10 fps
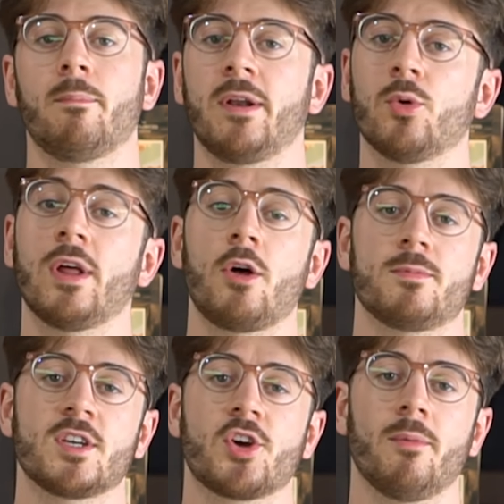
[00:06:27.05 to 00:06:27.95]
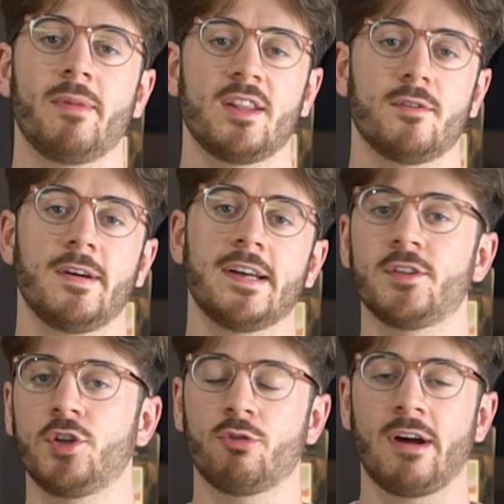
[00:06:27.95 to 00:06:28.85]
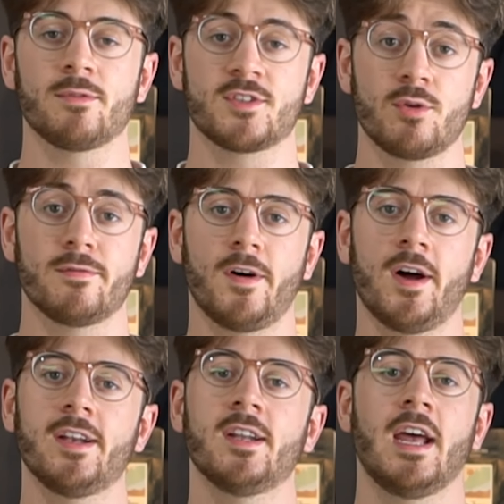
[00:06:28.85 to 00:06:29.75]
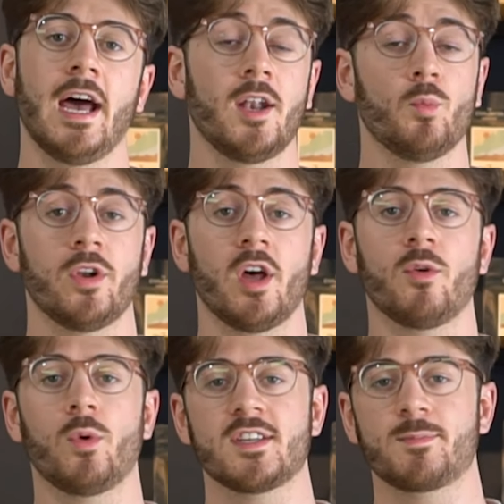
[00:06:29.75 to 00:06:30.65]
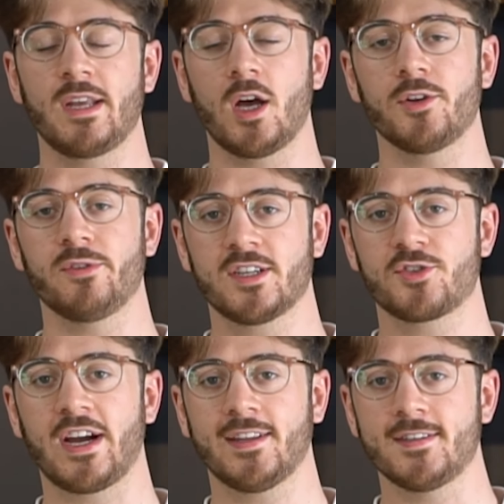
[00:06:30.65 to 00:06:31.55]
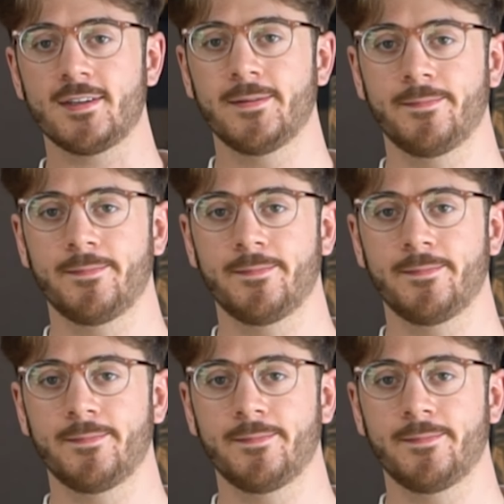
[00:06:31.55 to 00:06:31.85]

but it will help to combat the fact that you ground too fine and would otherwise be under-extracted.